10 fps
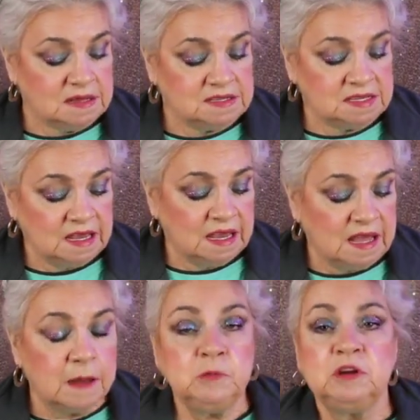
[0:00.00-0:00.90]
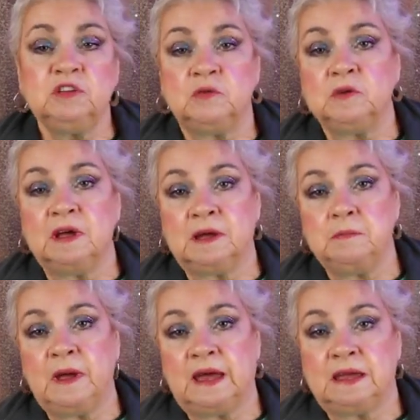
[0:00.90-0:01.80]
Today I'm going to do an
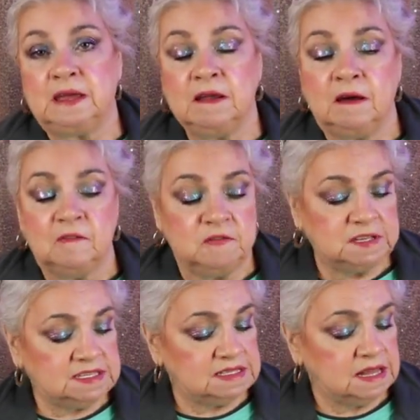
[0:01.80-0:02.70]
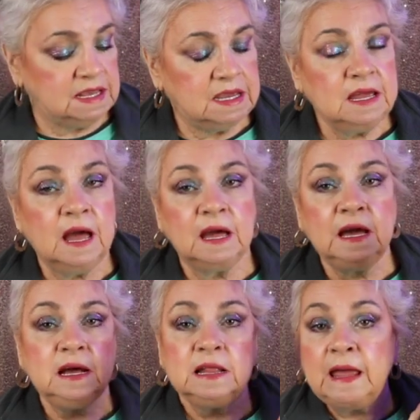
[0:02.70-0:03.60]
unbagging of the Slay
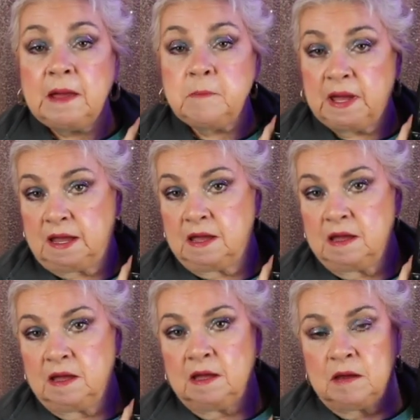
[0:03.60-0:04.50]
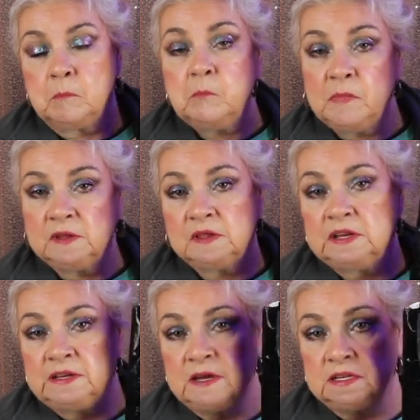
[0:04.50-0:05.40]
Glam Bag
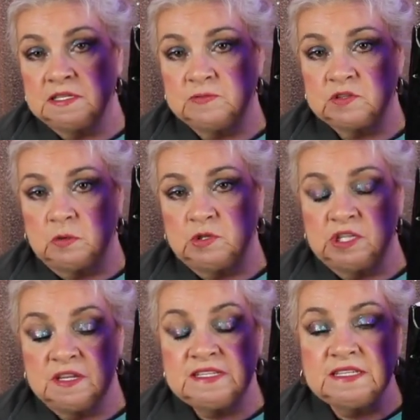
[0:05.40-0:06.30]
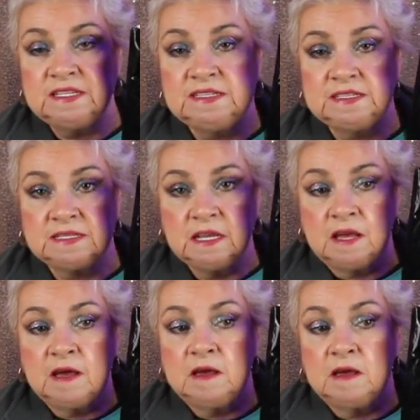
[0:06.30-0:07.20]
monthly subscription. This is
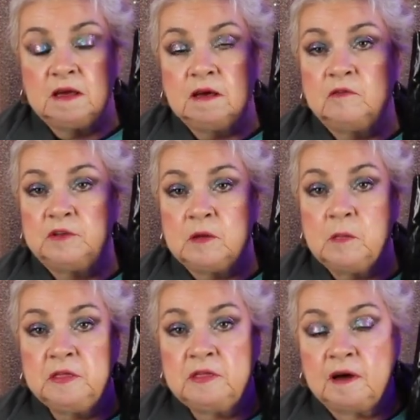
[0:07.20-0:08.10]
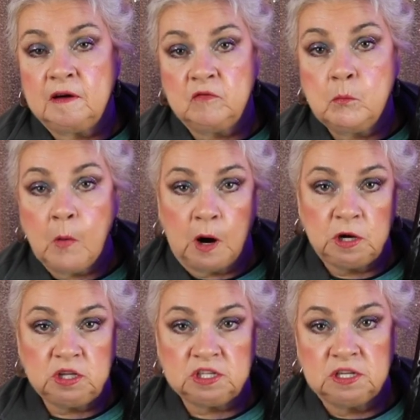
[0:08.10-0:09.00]
for the month of
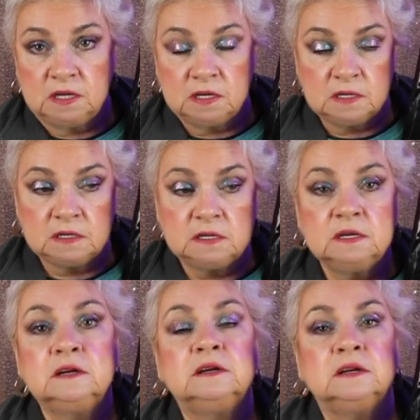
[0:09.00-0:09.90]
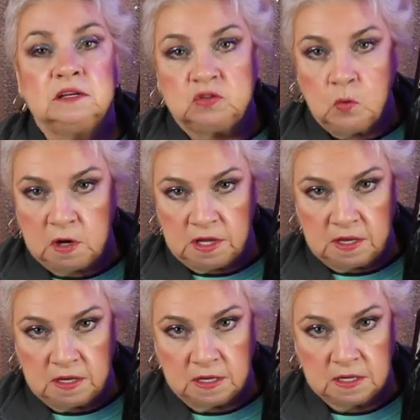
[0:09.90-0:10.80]
March
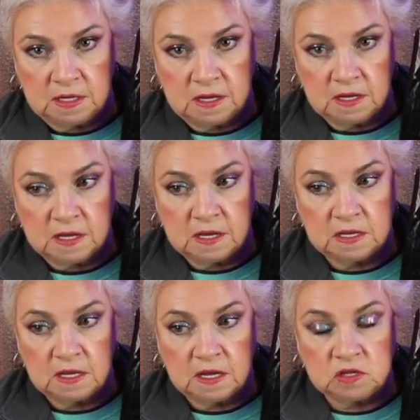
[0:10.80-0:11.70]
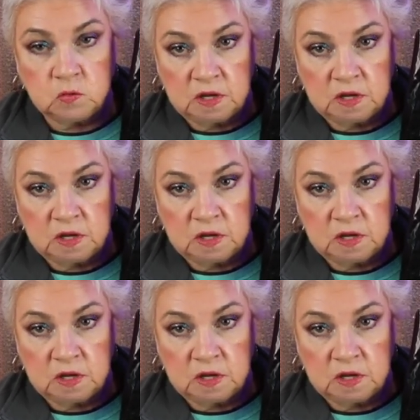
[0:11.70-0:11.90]
2023.